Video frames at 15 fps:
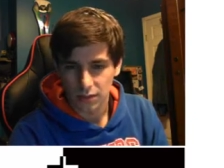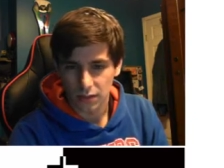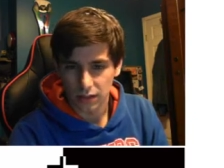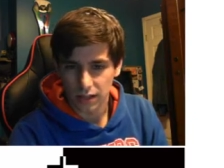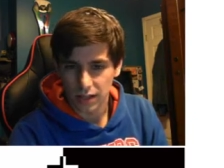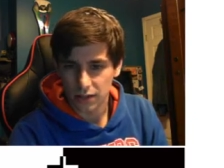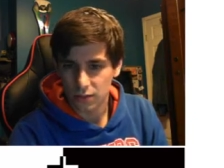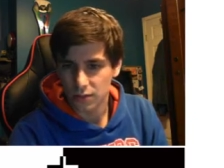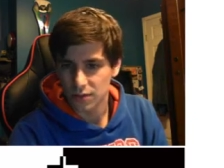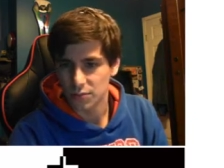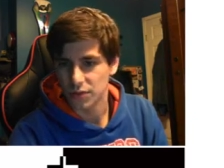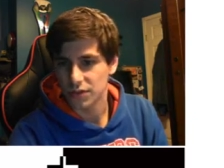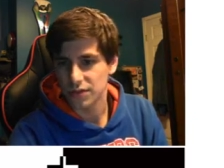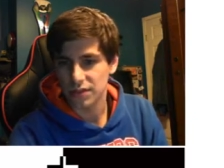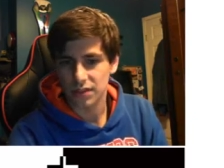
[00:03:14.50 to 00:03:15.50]
A lot of queen
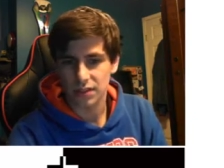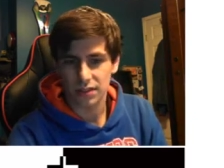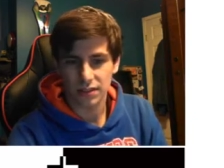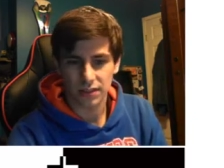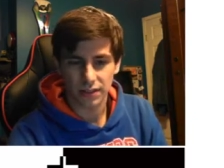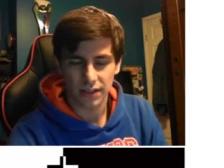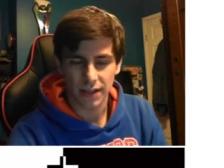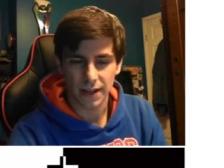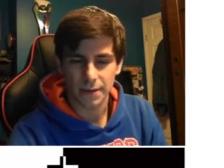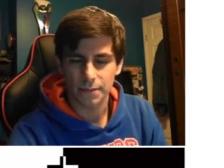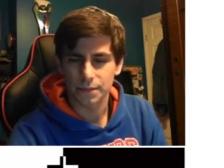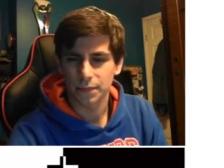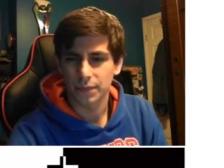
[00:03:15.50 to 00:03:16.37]
moves. Okay,